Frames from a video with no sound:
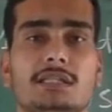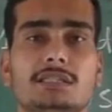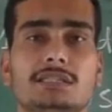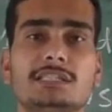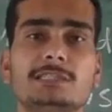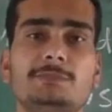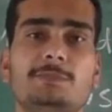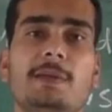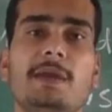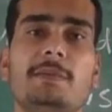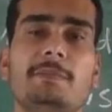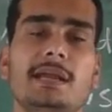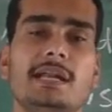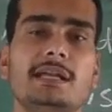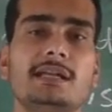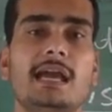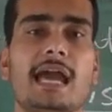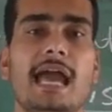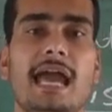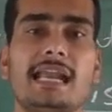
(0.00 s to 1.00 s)
this
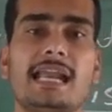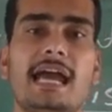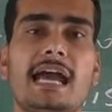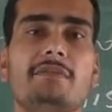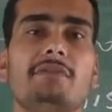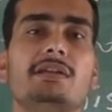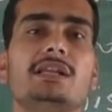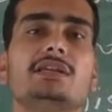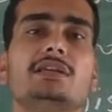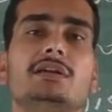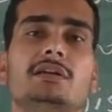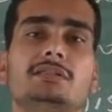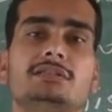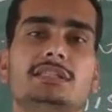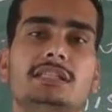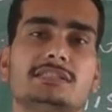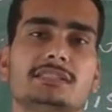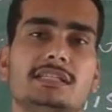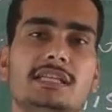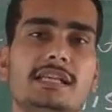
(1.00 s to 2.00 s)
payment and I will
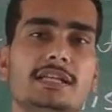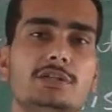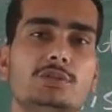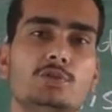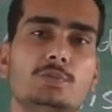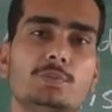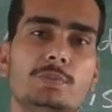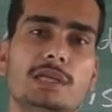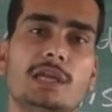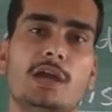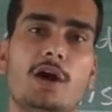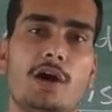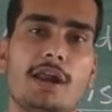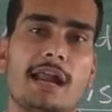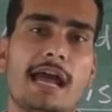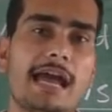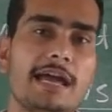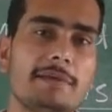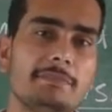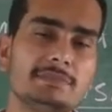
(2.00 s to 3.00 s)
just kill to B,
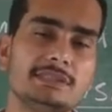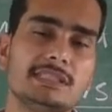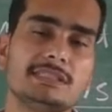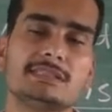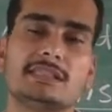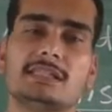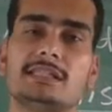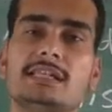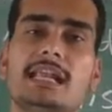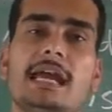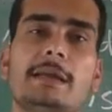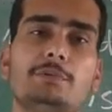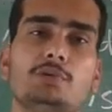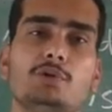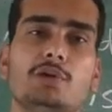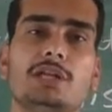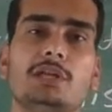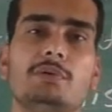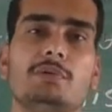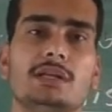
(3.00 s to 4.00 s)
or I am just
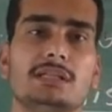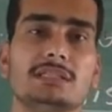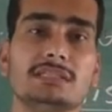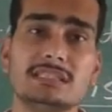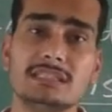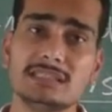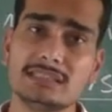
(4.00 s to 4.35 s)
kidnapped to anyone.